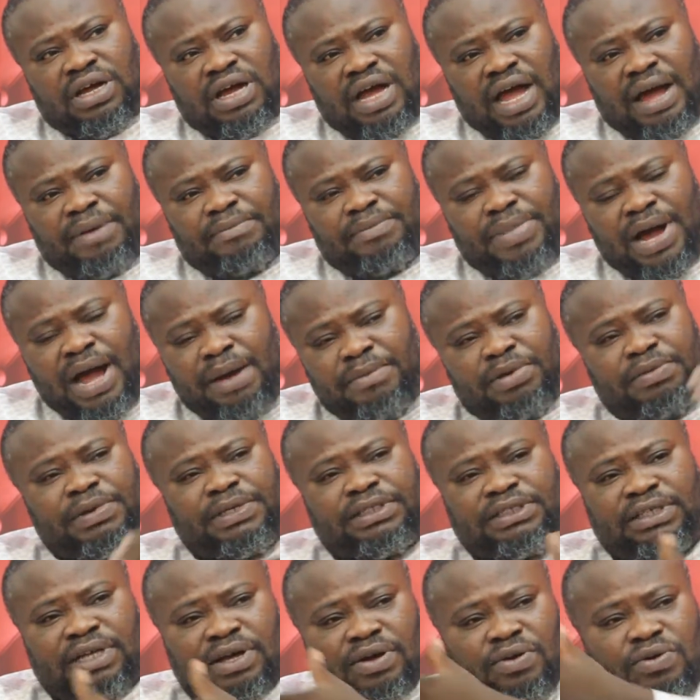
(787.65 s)
And pa me
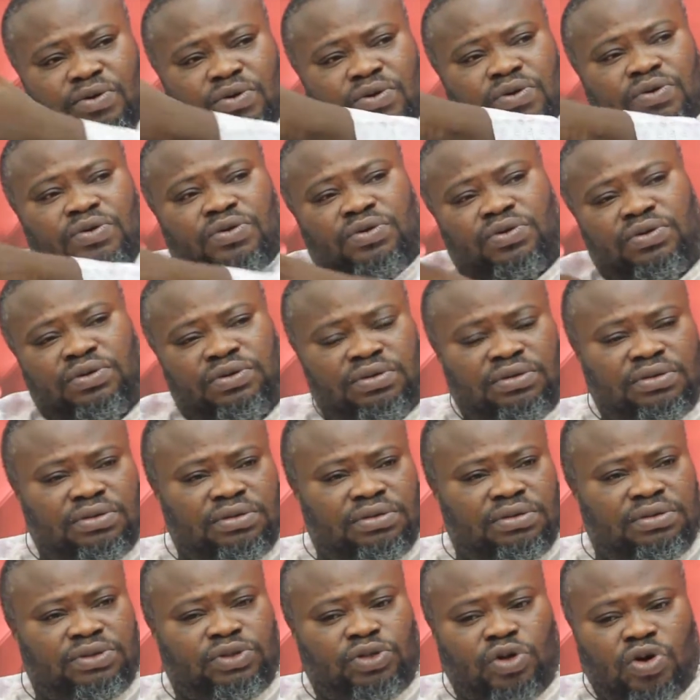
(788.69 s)
besnako
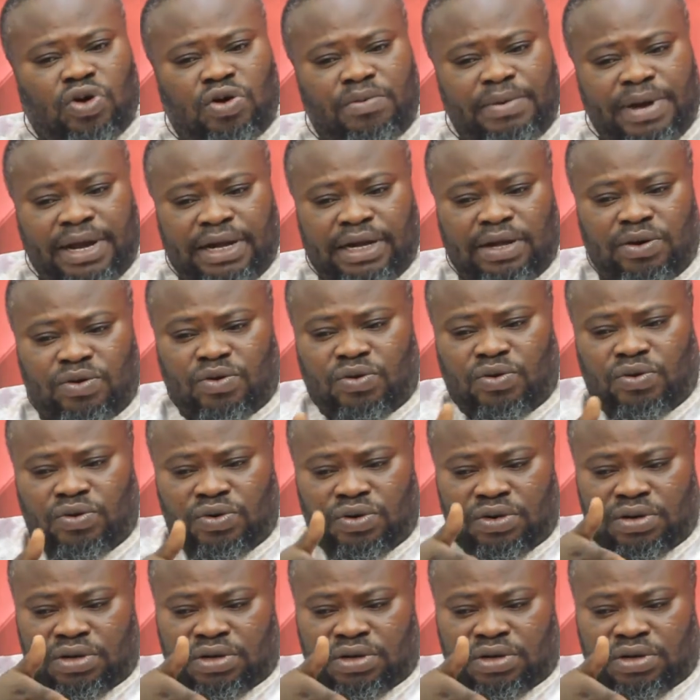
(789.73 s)
sokobani or